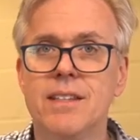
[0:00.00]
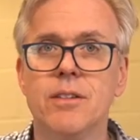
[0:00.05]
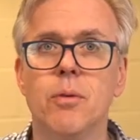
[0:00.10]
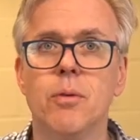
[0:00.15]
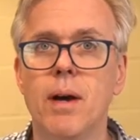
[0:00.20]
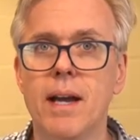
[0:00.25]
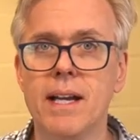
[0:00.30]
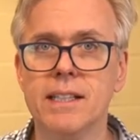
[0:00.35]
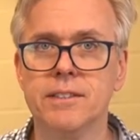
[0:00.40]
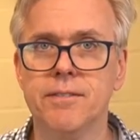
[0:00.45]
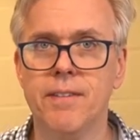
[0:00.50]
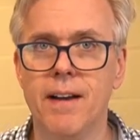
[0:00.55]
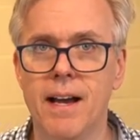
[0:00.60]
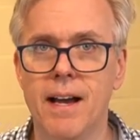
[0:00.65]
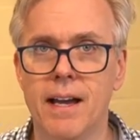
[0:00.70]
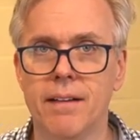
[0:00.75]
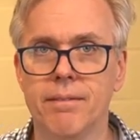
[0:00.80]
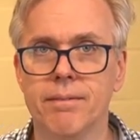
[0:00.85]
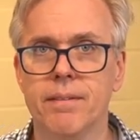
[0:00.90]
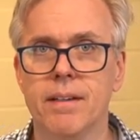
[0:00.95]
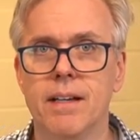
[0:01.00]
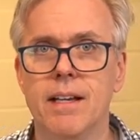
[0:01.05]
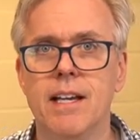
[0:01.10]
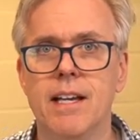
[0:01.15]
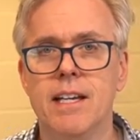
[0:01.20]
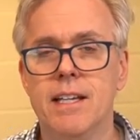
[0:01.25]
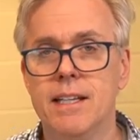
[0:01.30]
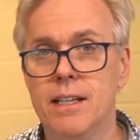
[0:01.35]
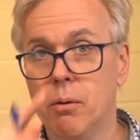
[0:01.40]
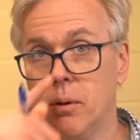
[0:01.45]
either way is fine.
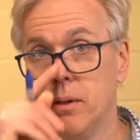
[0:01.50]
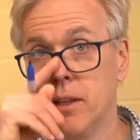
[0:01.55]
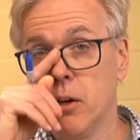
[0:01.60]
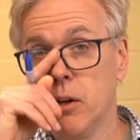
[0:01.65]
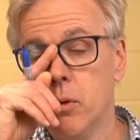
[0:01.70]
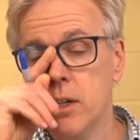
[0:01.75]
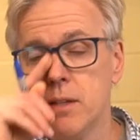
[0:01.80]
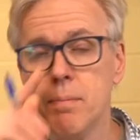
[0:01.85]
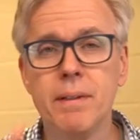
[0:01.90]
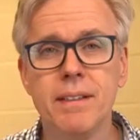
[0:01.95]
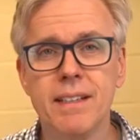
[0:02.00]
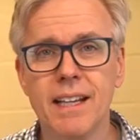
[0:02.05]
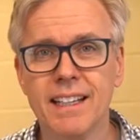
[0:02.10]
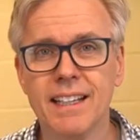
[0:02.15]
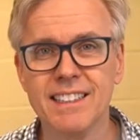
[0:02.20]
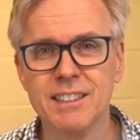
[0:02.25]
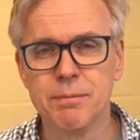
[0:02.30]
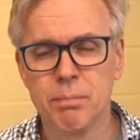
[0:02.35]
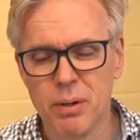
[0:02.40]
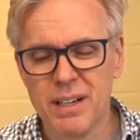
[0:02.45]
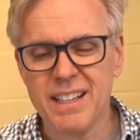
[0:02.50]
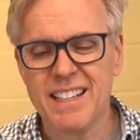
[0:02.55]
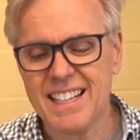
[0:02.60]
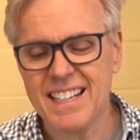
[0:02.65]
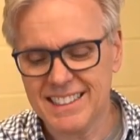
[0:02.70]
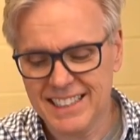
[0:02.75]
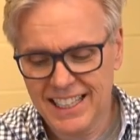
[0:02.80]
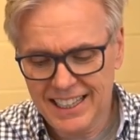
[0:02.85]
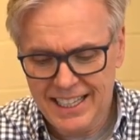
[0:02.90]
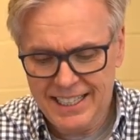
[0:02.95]
Now, when the arithmetic is pretty
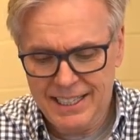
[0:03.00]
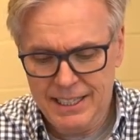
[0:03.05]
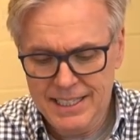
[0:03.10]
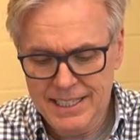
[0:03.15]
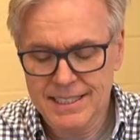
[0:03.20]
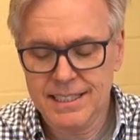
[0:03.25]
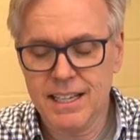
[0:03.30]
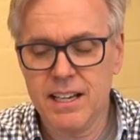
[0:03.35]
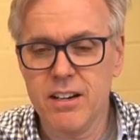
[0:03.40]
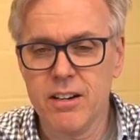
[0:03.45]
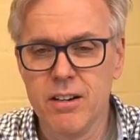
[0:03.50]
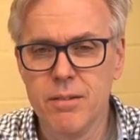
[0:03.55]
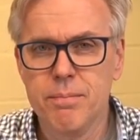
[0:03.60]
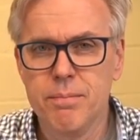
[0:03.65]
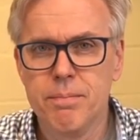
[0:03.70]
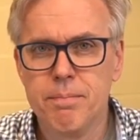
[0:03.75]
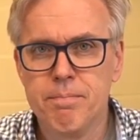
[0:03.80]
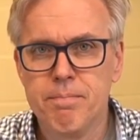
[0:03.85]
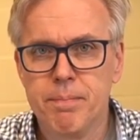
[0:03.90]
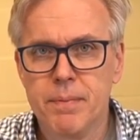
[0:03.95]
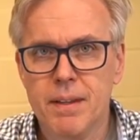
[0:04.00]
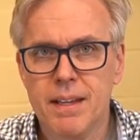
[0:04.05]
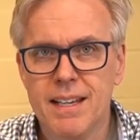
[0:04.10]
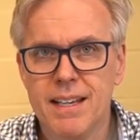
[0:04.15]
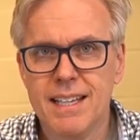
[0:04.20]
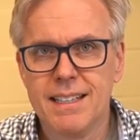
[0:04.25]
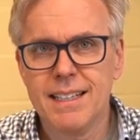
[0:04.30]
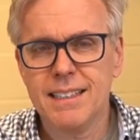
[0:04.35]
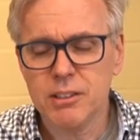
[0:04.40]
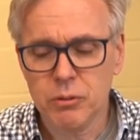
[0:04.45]
easy, like it is here,
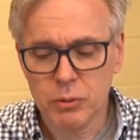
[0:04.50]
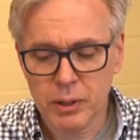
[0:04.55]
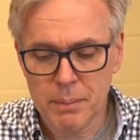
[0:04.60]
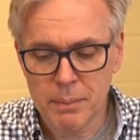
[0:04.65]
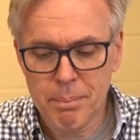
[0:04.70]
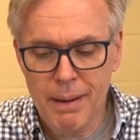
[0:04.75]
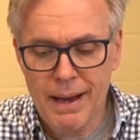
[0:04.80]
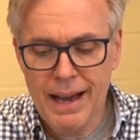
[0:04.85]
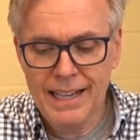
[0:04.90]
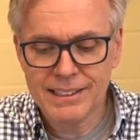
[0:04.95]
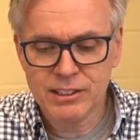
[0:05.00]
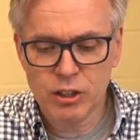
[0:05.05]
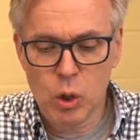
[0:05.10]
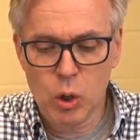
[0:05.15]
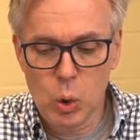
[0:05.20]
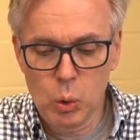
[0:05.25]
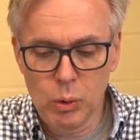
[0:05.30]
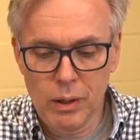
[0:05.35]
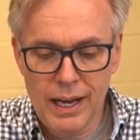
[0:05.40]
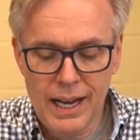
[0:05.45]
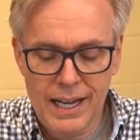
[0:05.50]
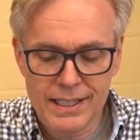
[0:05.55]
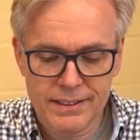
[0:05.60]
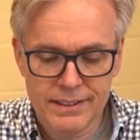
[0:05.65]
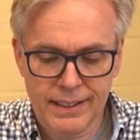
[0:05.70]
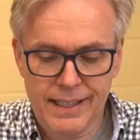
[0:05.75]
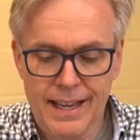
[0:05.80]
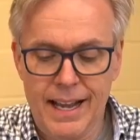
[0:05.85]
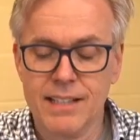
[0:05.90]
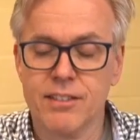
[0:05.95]
it doesn't really bias a whole
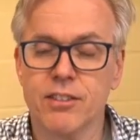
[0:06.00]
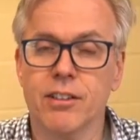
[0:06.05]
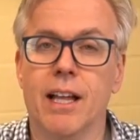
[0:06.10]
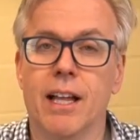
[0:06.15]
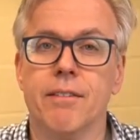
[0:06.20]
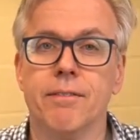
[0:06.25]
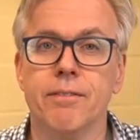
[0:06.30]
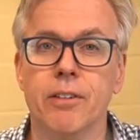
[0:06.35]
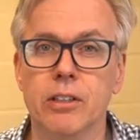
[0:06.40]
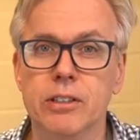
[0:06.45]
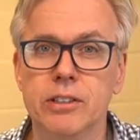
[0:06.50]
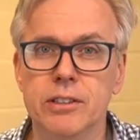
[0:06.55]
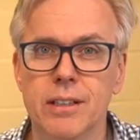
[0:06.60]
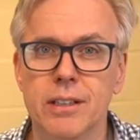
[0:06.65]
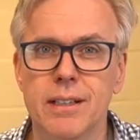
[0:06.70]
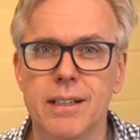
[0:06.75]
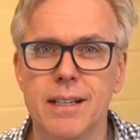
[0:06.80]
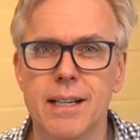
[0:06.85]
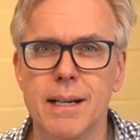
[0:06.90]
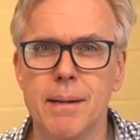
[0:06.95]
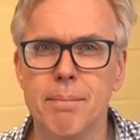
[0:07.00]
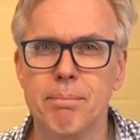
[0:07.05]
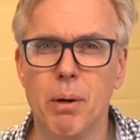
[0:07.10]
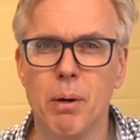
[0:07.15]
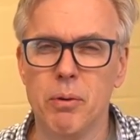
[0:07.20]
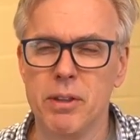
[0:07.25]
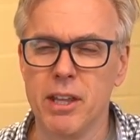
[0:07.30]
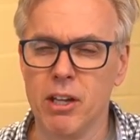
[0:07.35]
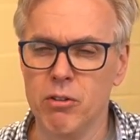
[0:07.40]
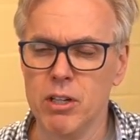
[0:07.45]
lot to cancel out first.
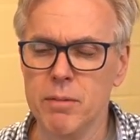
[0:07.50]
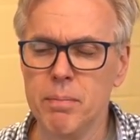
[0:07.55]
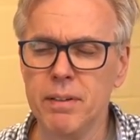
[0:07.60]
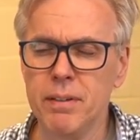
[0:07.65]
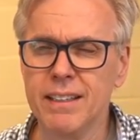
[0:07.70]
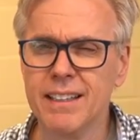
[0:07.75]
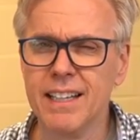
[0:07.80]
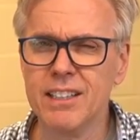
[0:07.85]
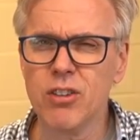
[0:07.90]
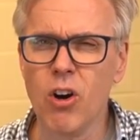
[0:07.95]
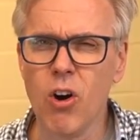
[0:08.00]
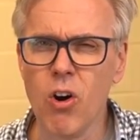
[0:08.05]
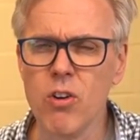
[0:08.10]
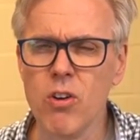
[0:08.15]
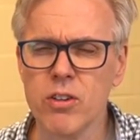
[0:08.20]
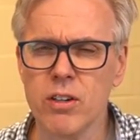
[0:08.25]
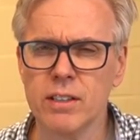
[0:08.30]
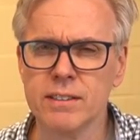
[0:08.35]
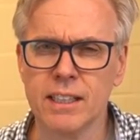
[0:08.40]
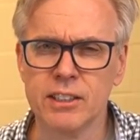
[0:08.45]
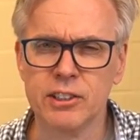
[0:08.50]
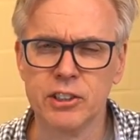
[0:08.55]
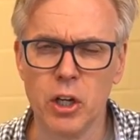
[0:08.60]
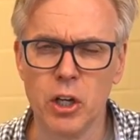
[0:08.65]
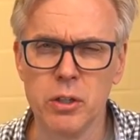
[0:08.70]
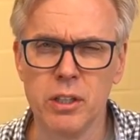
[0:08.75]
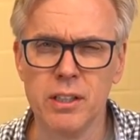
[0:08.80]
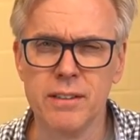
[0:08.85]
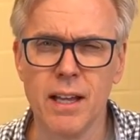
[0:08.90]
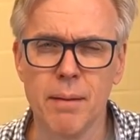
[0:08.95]
But when the arithmetic gets harder, as I
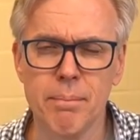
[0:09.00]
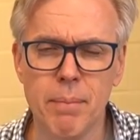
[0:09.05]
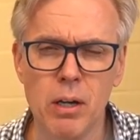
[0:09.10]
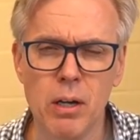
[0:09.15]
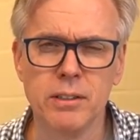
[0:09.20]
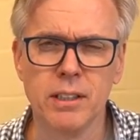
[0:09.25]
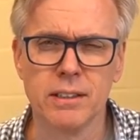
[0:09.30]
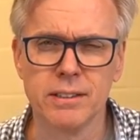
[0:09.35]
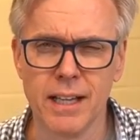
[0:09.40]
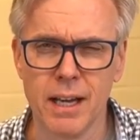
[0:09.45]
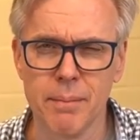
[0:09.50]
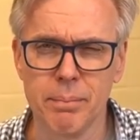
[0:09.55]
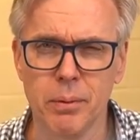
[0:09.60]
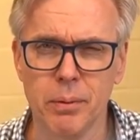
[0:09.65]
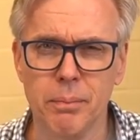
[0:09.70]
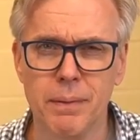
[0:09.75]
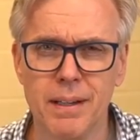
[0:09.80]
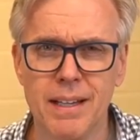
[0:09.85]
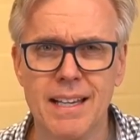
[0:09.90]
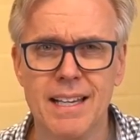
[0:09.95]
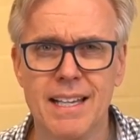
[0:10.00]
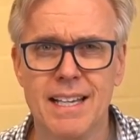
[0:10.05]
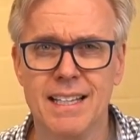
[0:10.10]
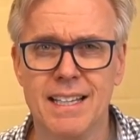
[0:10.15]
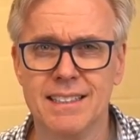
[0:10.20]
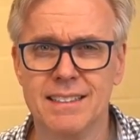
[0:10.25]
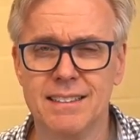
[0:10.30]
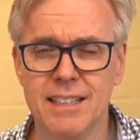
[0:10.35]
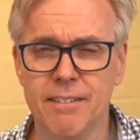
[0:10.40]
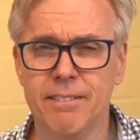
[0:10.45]
showed you in that bonus example,
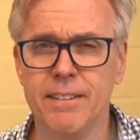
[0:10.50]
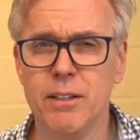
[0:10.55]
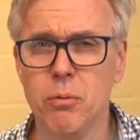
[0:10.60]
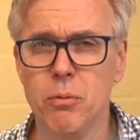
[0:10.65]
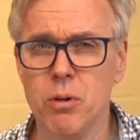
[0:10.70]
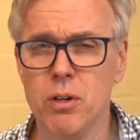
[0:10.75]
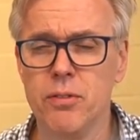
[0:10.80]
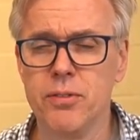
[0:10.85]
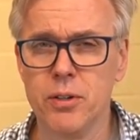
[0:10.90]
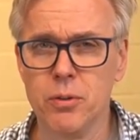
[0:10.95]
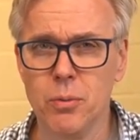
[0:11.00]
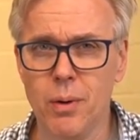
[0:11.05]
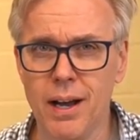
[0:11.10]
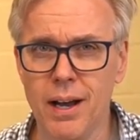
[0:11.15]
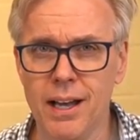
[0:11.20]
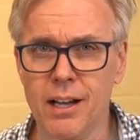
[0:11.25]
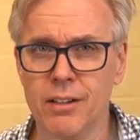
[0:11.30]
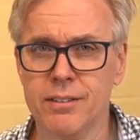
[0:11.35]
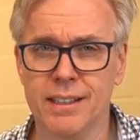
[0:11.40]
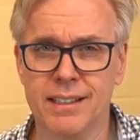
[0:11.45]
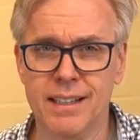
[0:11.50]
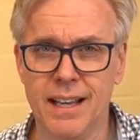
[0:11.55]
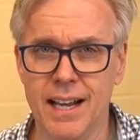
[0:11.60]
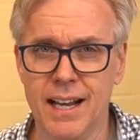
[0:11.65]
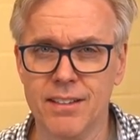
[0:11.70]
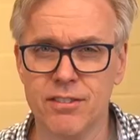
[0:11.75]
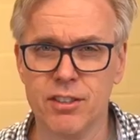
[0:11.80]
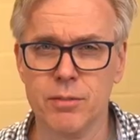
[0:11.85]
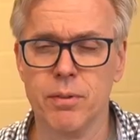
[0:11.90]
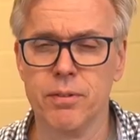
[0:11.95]
it is definitely worth your while to
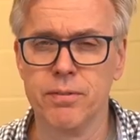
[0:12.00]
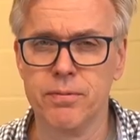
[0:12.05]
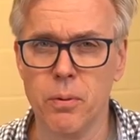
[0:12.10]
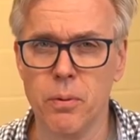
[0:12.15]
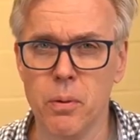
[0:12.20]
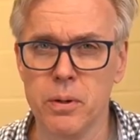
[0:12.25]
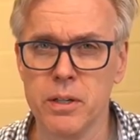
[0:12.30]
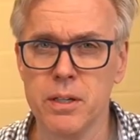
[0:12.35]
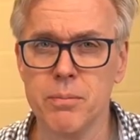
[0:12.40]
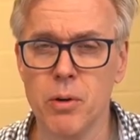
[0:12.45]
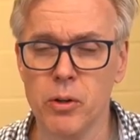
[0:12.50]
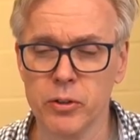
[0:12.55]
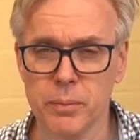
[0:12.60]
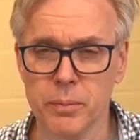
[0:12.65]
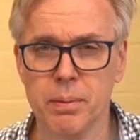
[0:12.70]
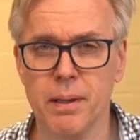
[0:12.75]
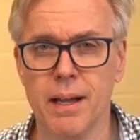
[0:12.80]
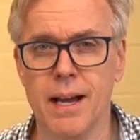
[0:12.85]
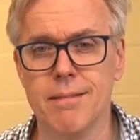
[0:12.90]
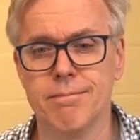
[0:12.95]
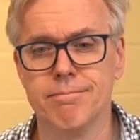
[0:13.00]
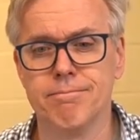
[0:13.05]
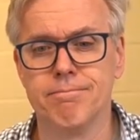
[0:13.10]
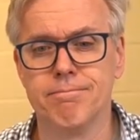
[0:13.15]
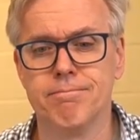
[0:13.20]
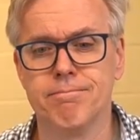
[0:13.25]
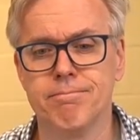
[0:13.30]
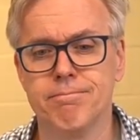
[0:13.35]
cancel before you multiply.